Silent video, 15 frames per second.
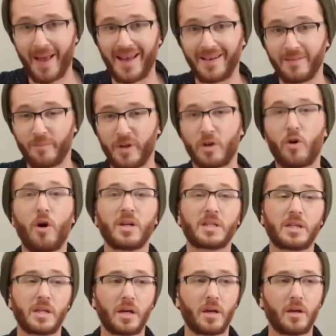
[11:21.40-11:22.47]
And
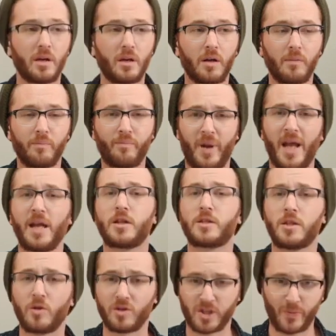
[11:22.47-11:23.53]
because
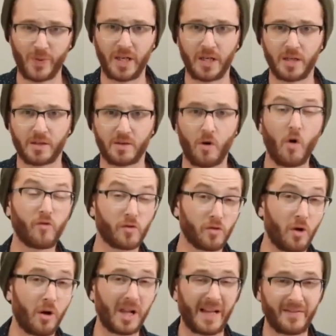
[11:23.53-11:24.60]
page load speeds
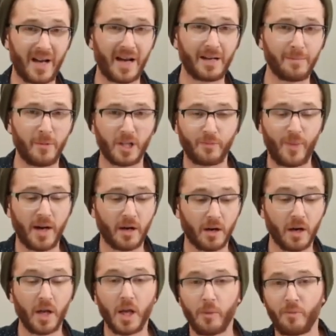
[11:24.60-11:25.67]
overall have gotten much
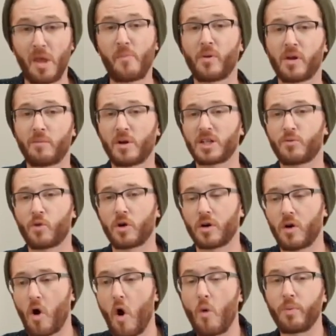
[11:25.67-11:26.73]
better, people are much
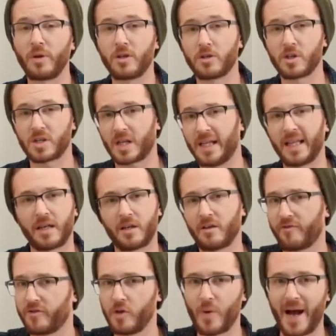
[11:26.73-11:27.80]
more open to just clicking
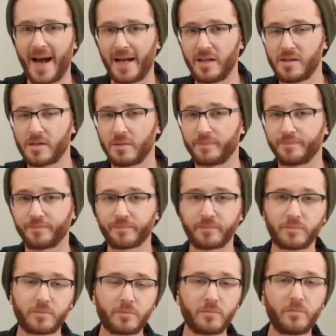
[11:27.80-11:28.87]
a few ads,
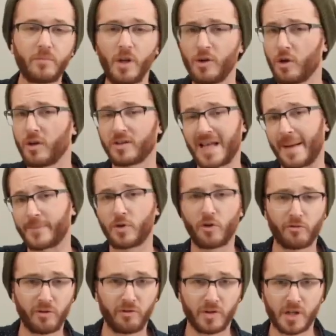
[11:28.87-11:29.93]
you know, the top
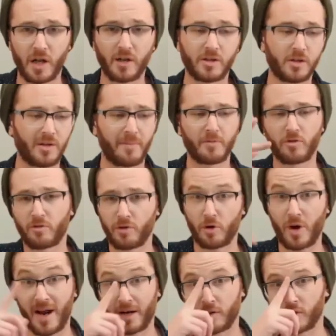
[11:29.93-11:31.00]
two, three results, top two, three
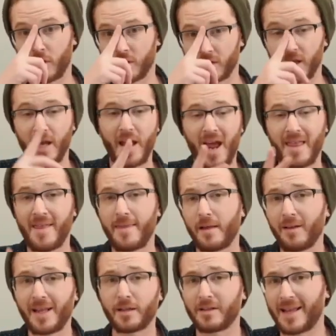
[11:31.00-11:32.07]
organic results, and then
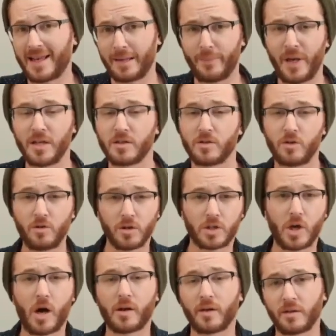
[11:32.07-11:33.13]
they'll let the landing page do the
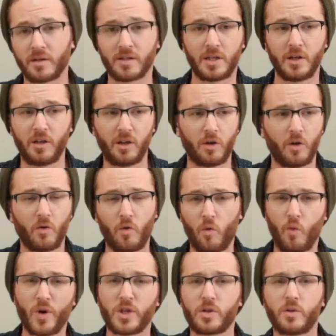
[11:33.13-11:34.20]
talking to see, you know,
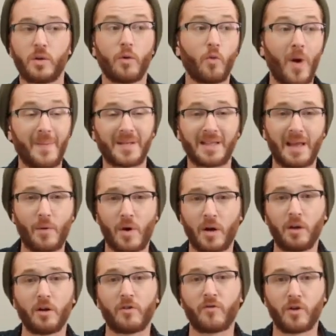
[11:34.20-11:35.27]
which website they
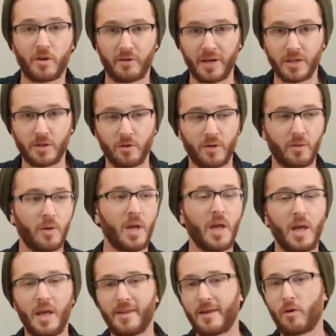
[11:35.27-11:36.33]
want to look further into.
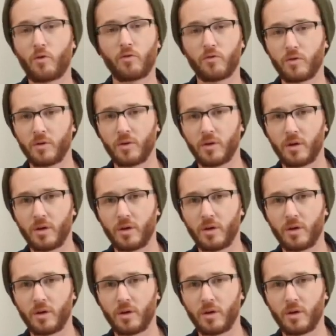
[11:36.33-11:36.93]
They don't